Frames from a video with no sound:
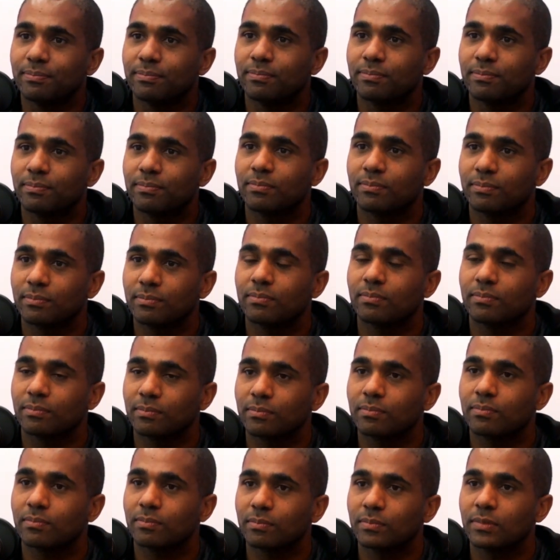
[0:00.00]
Mm-hmm.
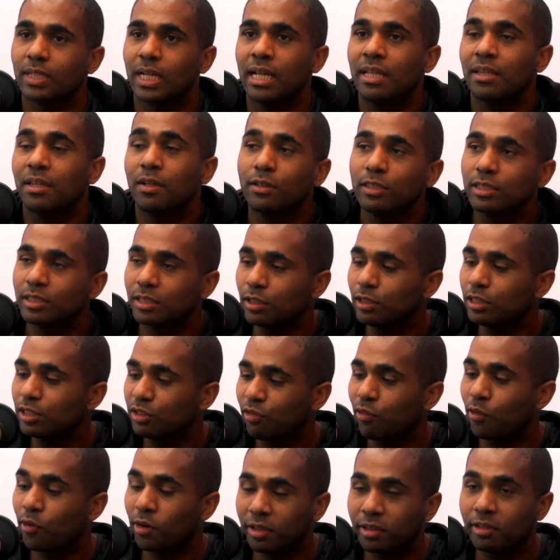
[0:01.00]
Mm-hmm. And
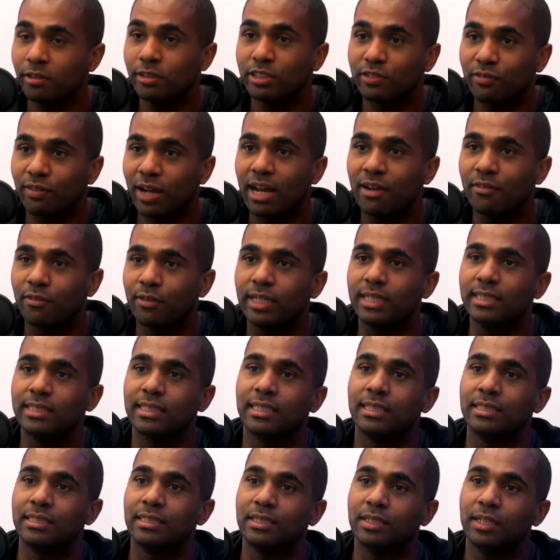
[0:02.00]
those five
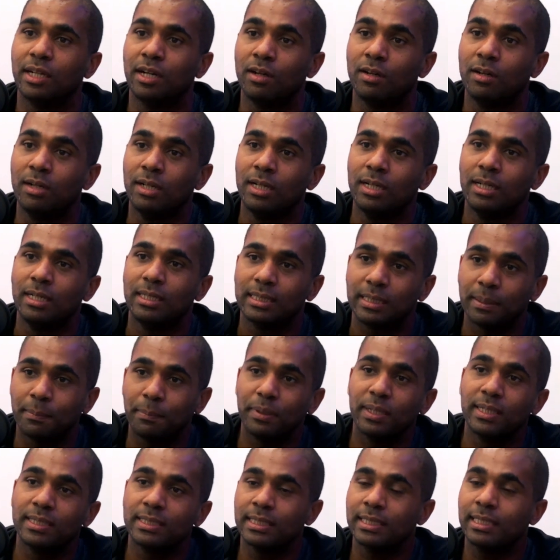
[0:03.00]
reasons, you know,
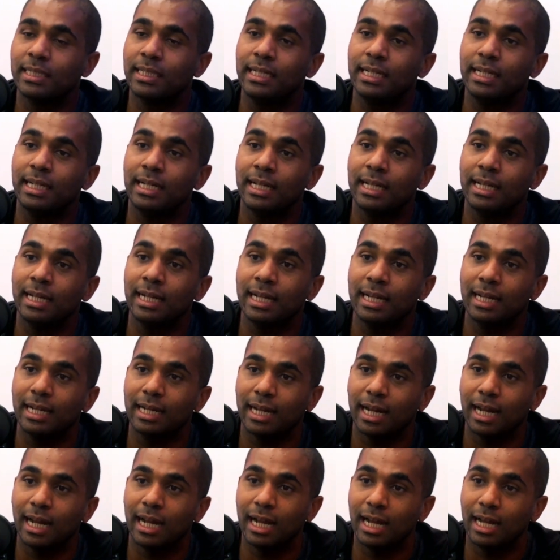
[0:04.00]
simplicity,
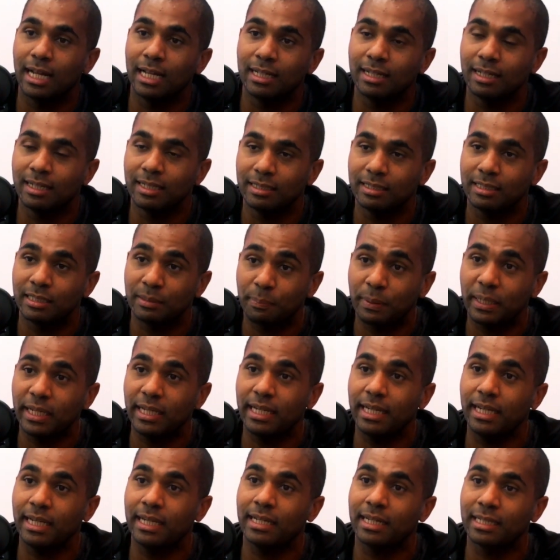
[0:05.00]

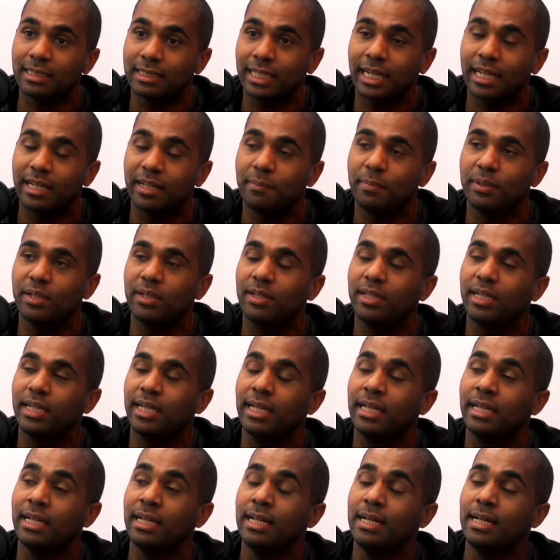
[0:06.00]
speed and
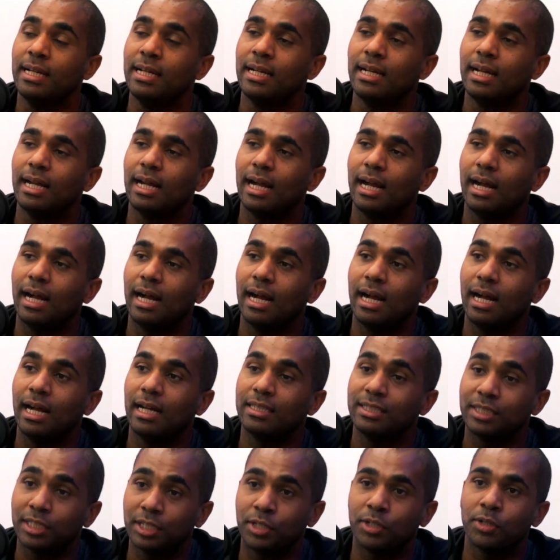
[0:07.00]
scalability,
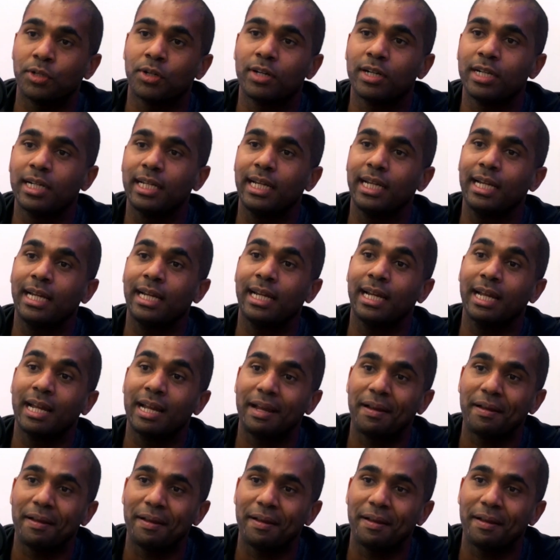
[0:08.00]
security,